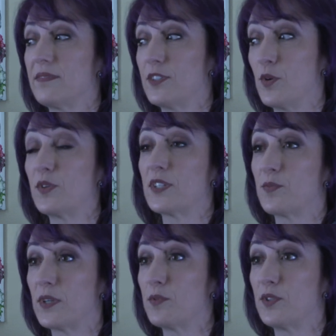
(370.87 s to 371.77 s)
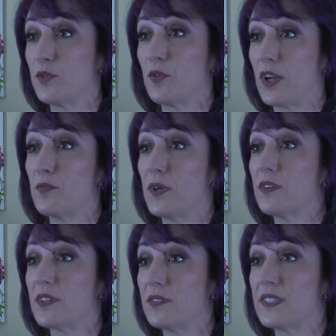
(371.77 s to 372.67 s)
told us we would do greater
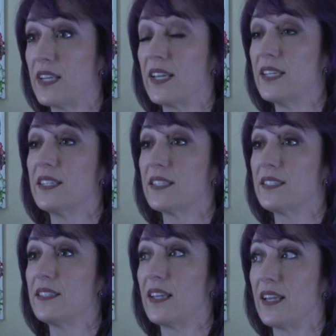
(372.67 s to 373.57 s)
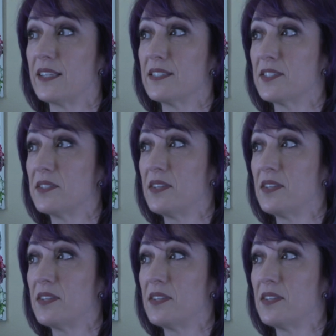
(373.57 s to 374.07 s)
miracles than he did, and